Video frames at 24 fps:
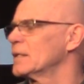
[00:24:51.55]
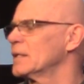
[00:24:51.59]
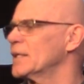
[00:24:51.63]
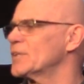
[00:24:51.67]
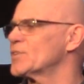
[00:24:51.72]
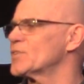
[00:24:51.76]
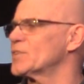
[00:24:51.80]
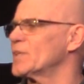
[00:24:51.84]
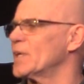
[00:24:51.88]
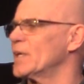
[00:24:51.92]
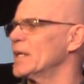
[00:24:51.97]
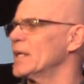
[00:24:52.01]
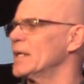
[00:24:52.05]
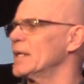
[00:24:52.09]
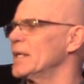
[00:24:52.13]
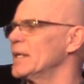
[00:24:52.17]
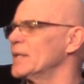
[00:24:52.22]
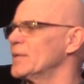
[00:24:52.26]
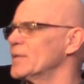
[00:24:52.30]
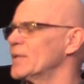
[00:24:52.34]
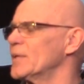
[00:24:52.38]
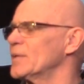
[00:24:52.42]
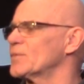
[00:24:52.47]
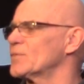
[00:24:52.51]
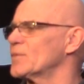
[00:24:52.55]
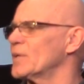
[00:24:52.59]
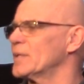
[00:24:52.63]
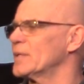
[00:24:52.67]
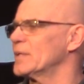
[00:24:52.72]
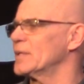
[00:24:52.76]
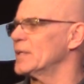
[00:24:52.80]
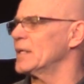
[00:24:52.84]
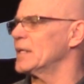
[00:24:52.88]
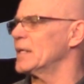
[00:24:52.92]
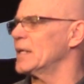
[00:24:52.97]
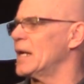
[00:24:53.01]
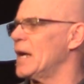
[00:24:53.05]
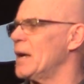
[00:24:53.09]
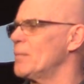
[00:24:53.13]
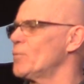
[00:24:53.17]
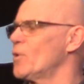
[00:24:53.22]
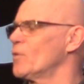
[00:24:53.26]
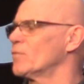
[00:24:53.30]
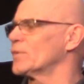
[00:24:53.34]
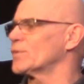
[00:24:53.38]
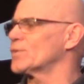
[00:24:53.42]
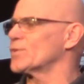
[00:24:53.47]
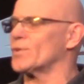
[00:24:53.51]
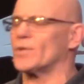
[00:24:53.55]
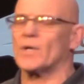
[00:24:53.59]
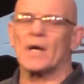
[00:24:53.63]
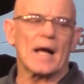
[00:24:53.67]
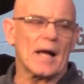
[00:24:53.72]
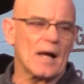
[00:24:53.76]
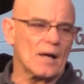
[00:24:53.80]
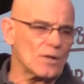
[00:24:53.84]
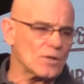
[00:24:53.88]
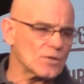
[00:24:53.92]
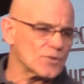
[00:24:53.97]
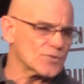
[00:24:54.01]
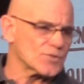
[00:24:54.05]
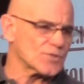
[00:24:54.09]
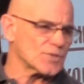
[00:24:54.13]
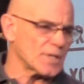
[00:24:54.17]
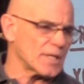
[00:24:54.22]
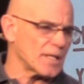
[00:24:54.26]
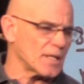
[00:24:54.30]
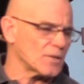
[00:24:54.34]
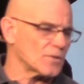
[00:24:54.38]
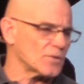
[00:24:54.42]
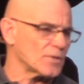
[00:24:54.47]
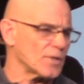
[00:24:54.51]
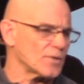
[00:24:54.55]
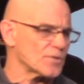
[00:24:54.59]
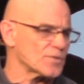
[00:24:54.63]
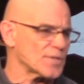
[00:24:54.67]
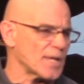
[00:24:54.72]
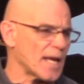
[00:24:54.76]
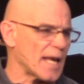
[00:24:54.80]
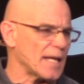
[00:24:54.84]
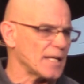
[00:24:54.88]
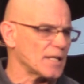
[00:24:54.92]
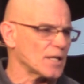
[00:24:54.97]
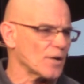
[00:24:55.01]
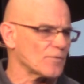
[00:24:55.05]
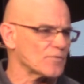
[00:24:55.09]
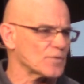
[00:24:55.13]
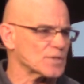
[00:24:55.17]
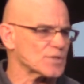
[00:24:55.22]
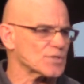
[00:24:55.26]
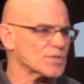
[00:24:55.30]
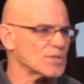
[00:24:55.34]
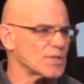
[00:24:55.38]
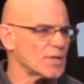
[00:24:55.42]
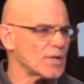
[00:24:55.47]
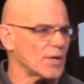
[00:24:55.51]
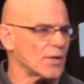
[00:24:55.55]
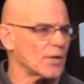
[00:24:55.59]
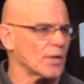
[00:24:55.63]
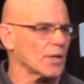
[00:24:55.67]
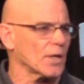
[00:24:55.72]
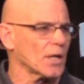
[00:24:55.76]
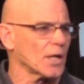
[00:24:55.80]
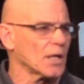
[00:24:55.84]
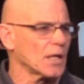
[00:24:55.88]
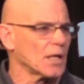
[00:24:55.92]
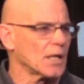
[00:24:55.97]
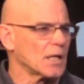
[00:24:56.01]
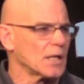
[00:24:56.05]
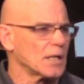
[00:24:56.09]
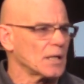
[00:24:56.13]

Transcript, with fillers: let's say that uh, I'm over at your house and there's eight of us there,